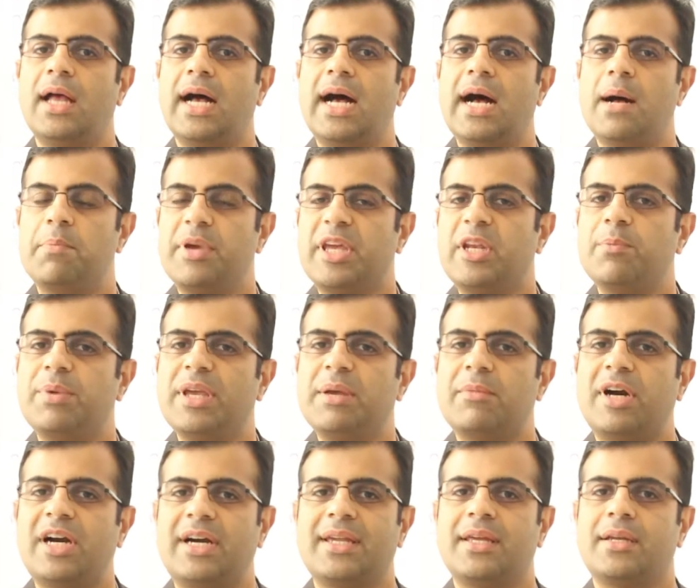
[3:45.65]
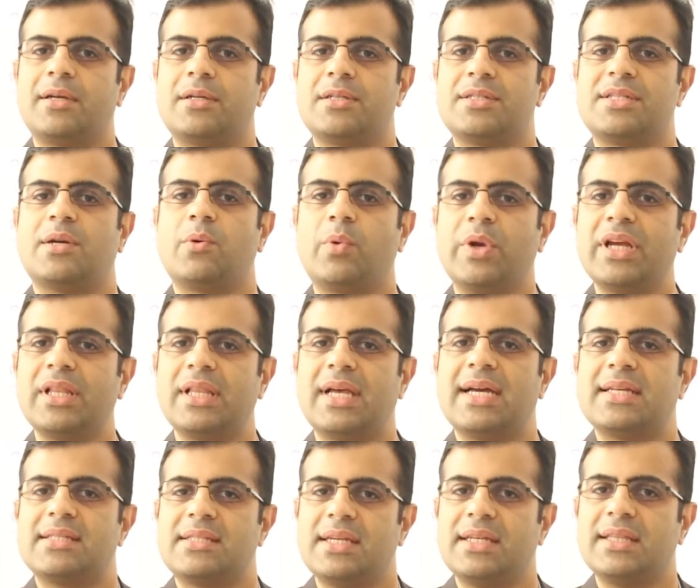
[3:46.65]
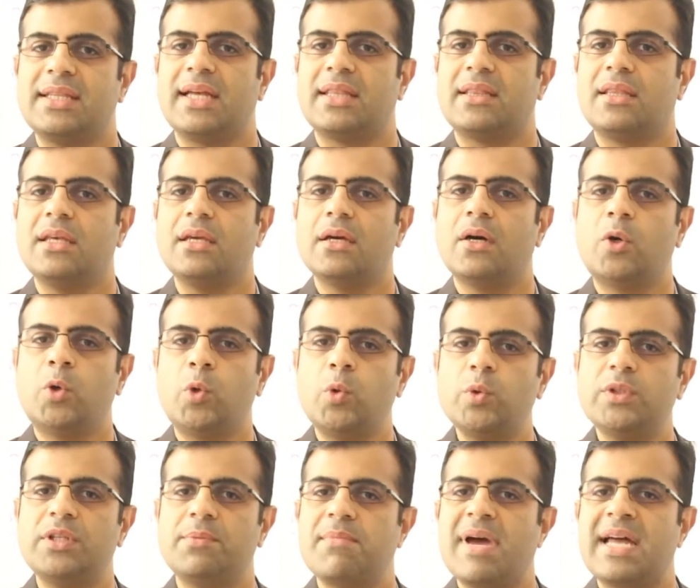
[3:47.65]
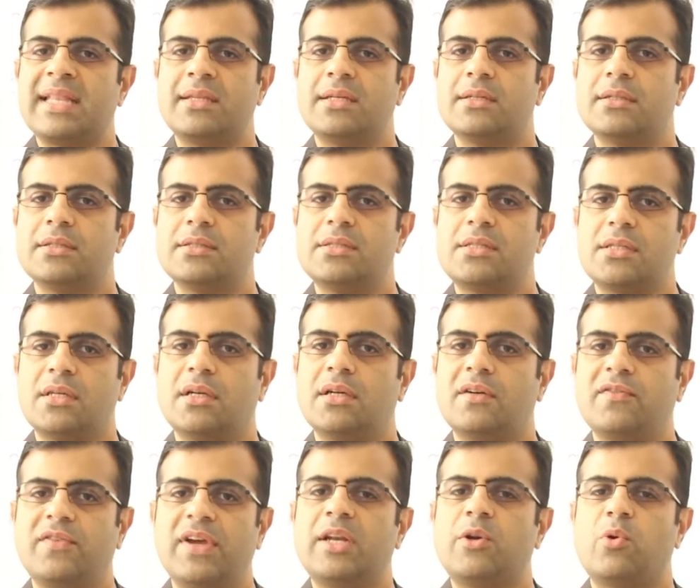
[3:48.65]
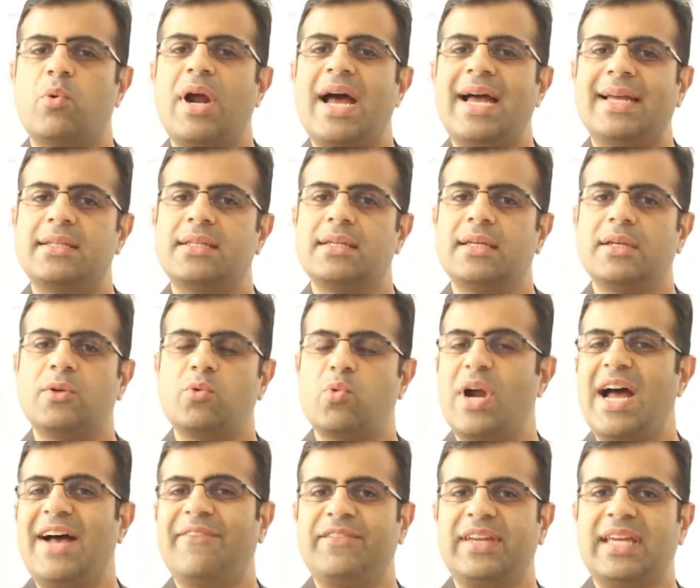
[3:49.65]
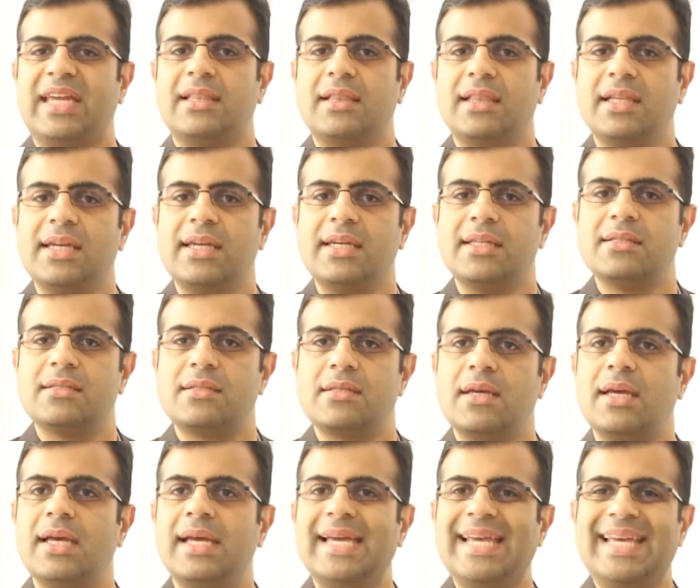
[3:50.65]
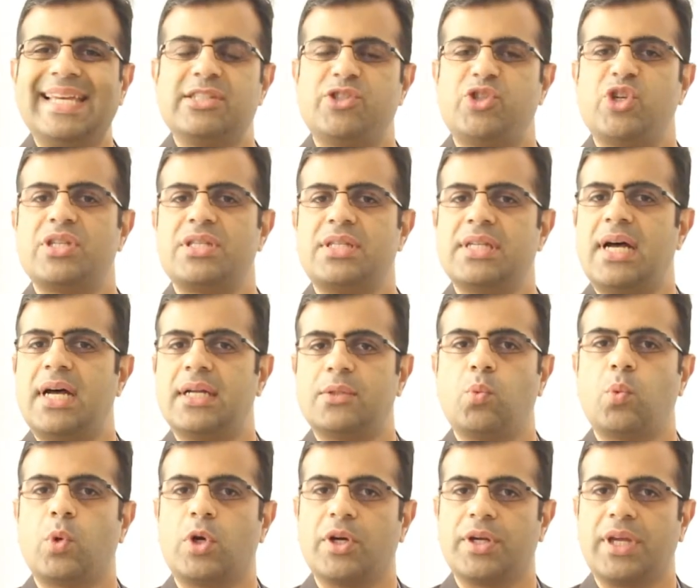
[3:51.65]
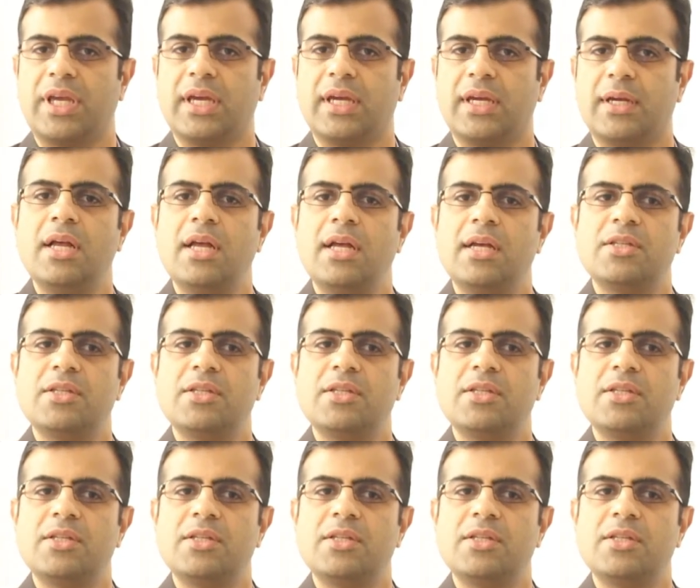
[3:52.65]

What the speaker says: B2B marketers are realizing that the old methods of attracting traffic and leads is just not working.